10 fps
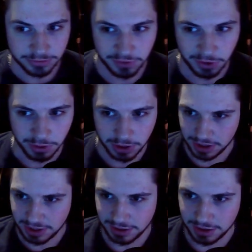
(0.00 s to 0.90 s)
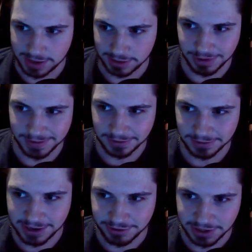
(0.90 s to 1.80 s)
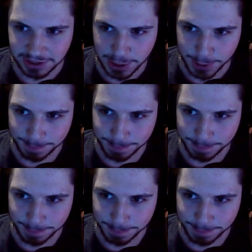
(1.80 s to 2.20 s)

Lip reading: So I can be a little loud and not care.